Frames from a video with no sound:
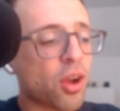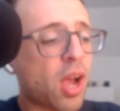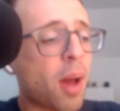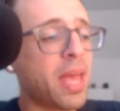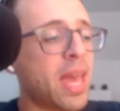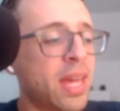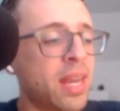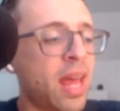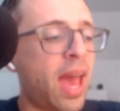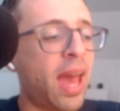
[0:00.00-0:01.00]
you're
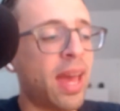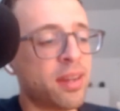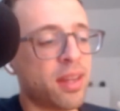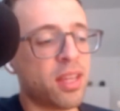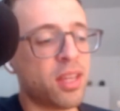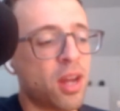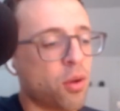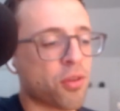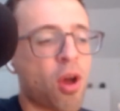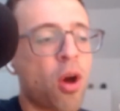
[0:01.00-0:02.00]
coming in and
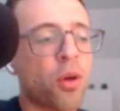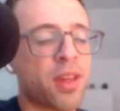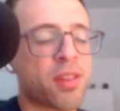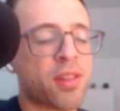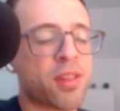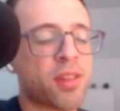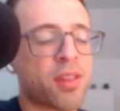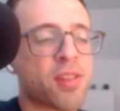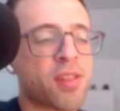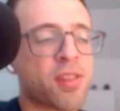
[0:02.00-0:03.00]
you know there's all
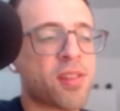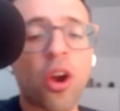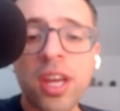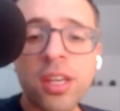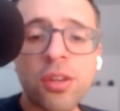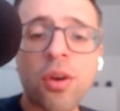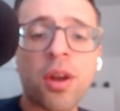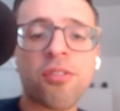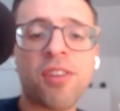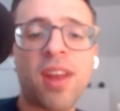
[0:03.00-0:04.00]
this jargon
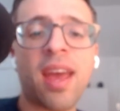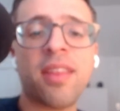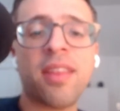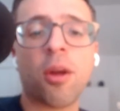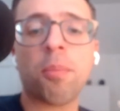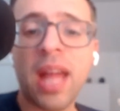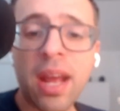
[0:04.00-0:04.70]
you don't understand. There are